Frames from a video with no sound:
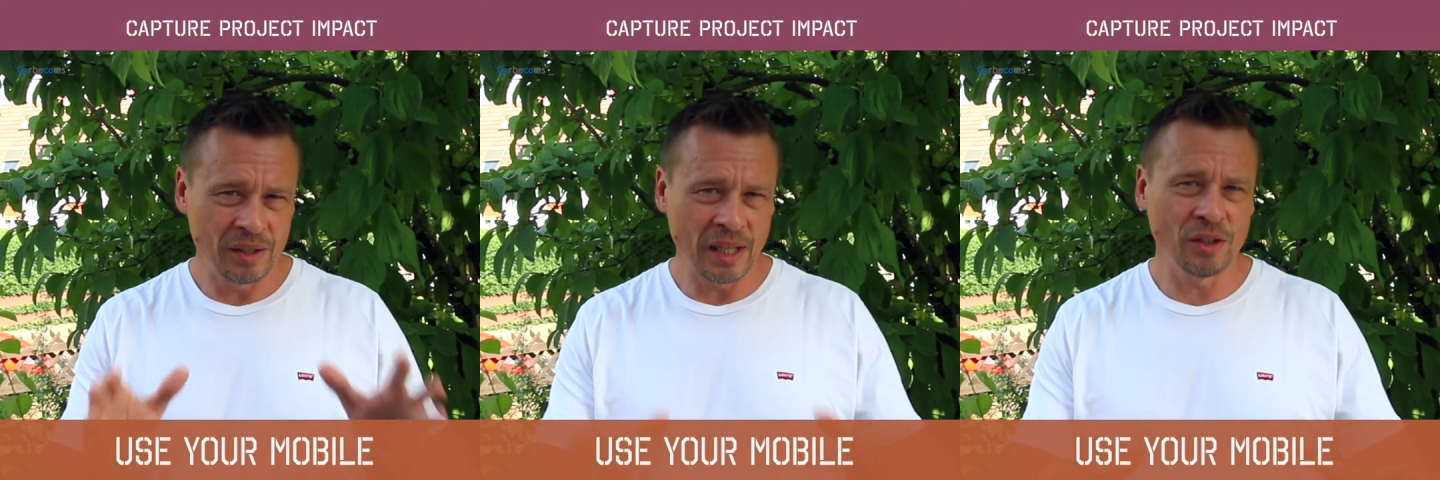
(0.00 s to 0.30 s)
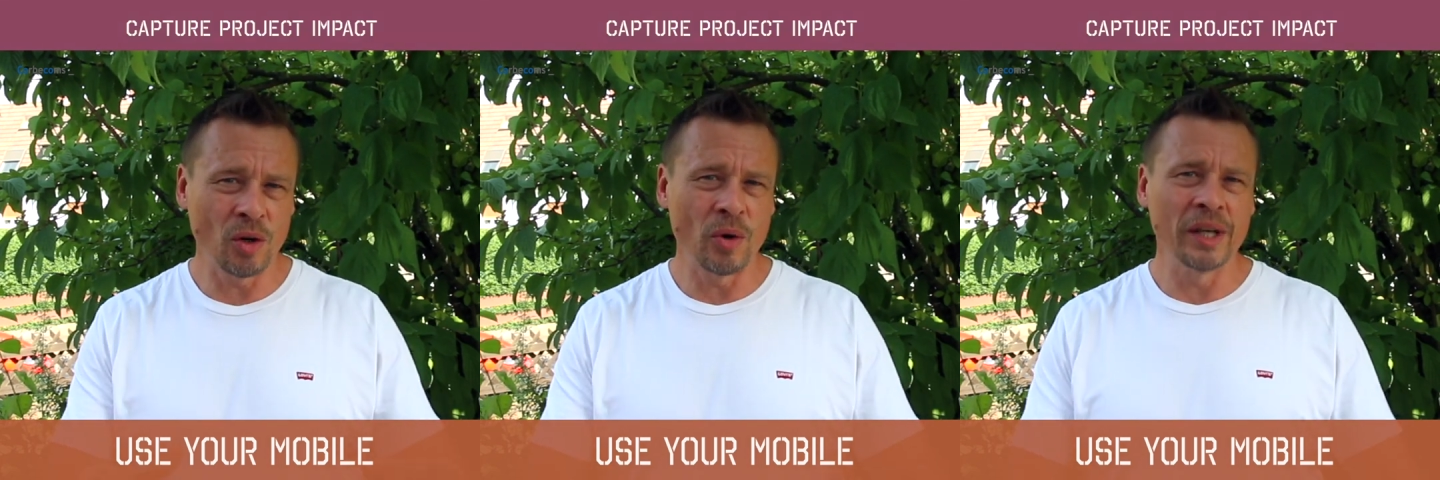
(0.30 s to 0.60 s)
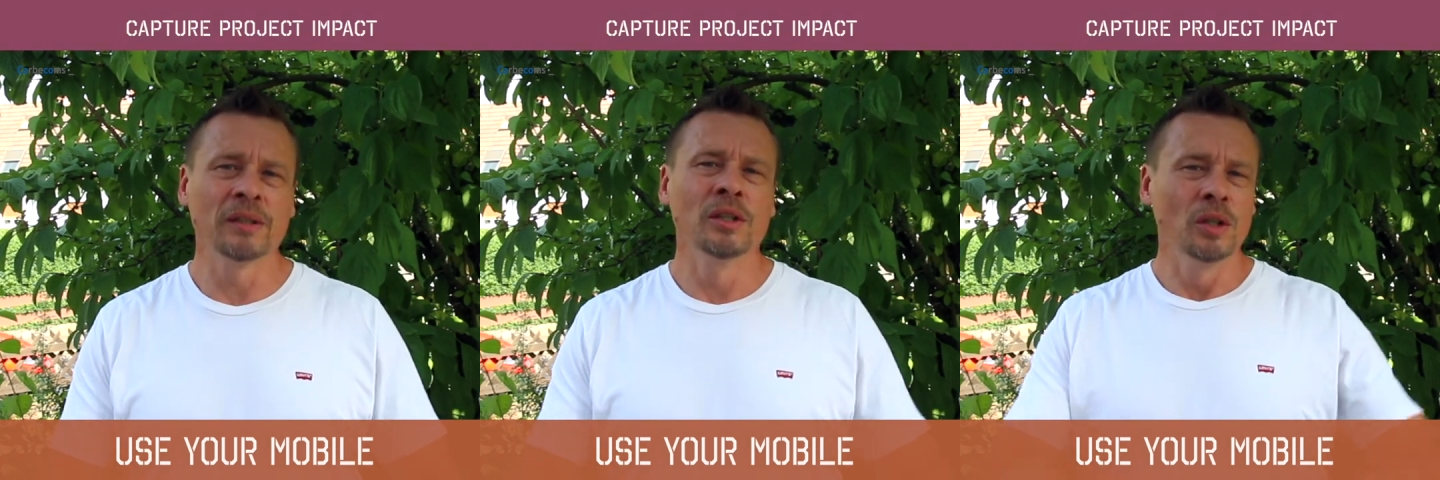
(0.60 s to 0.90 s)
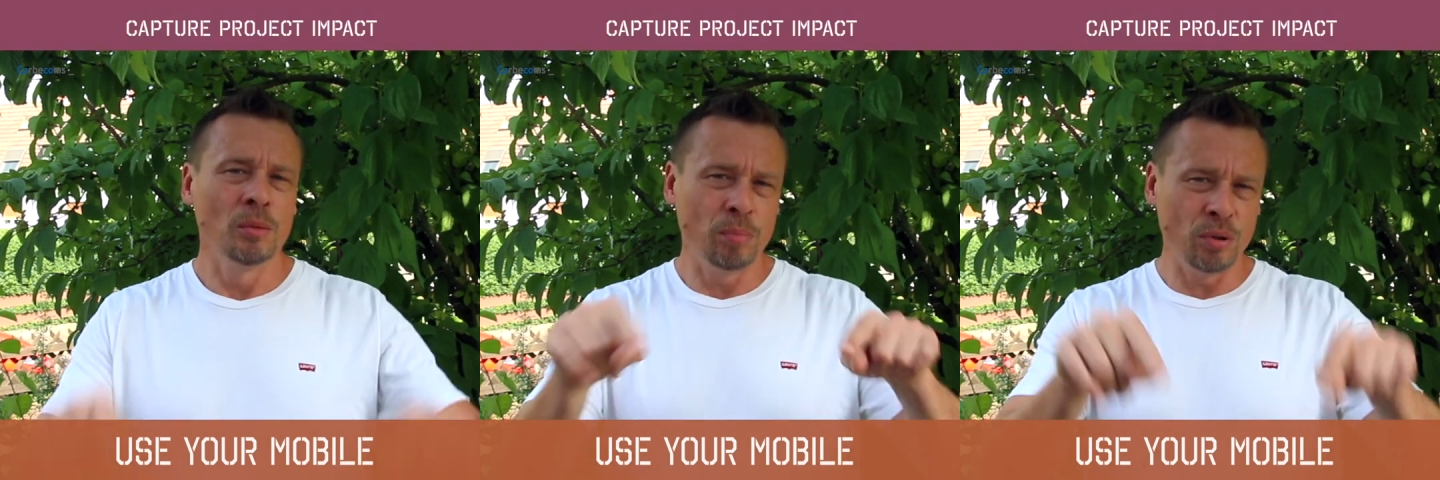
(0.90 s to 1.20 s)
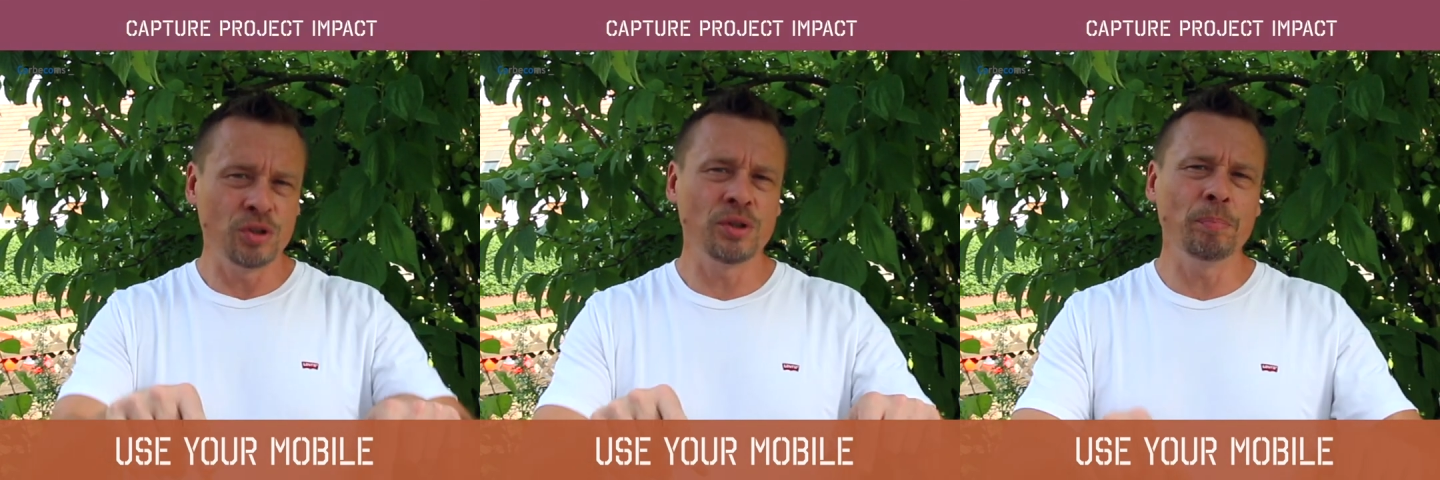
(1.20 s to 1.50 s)
get going,
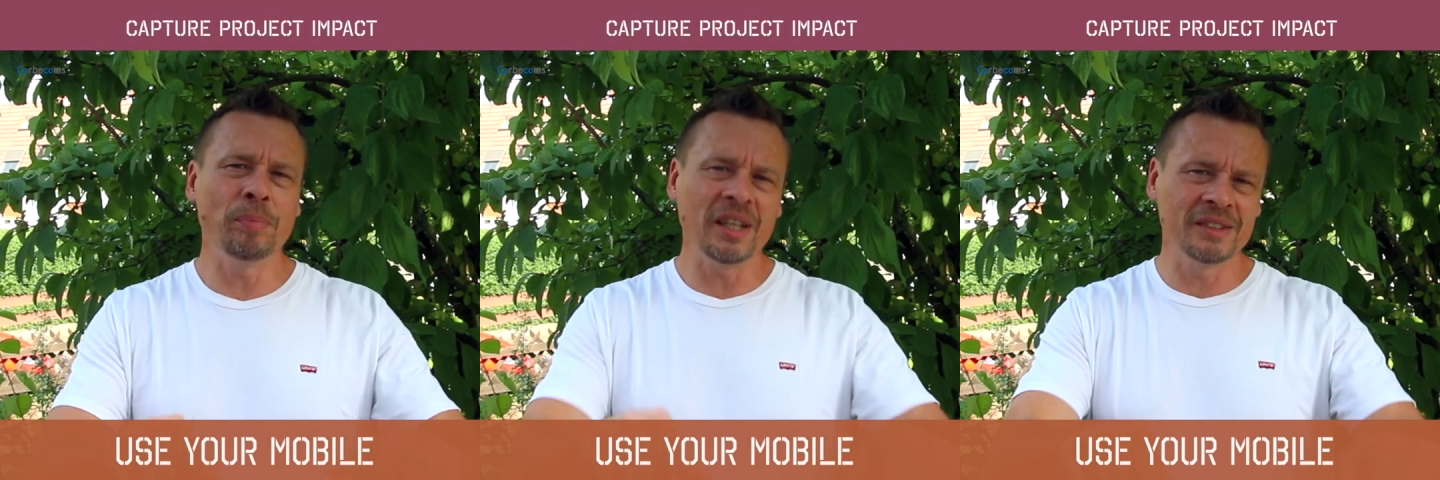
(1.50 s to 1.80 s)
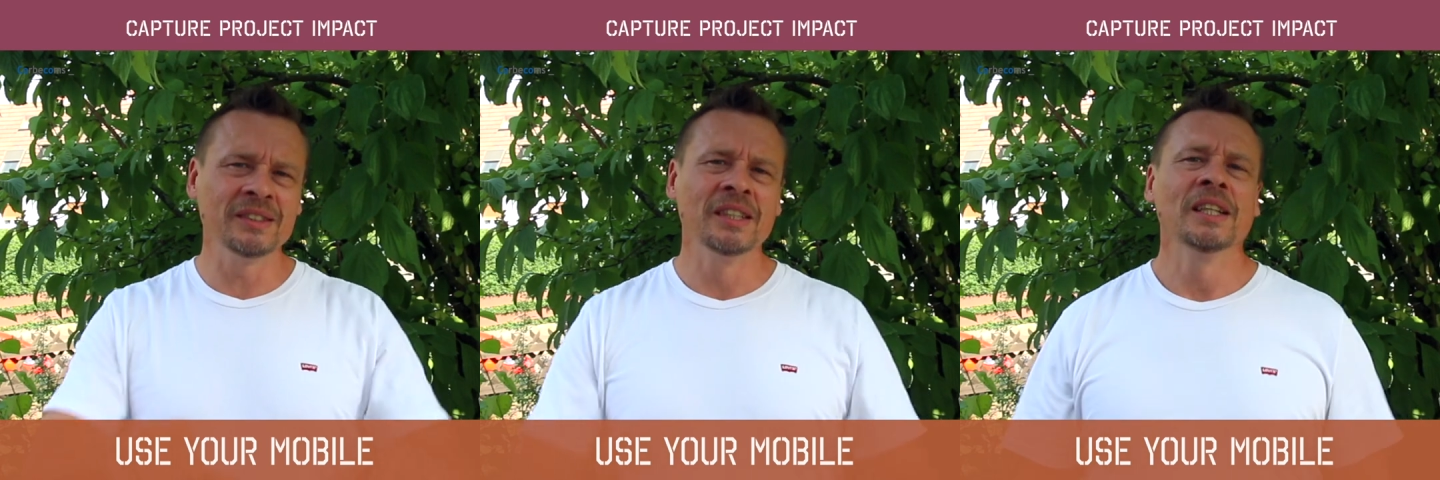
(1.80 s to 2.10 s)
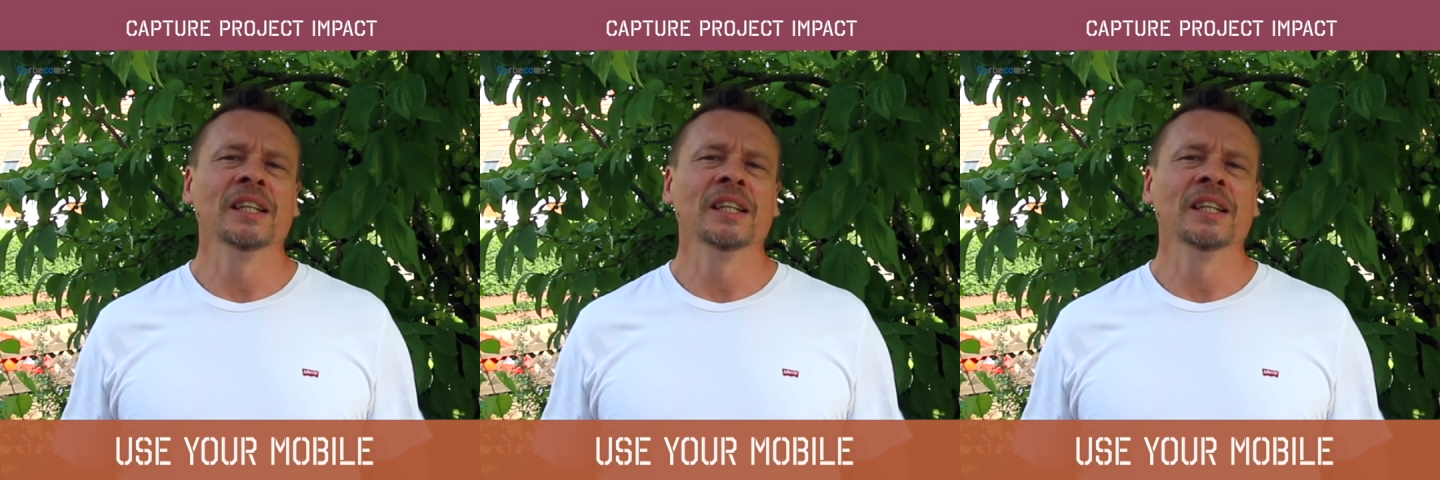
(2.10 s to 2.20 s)
push the button,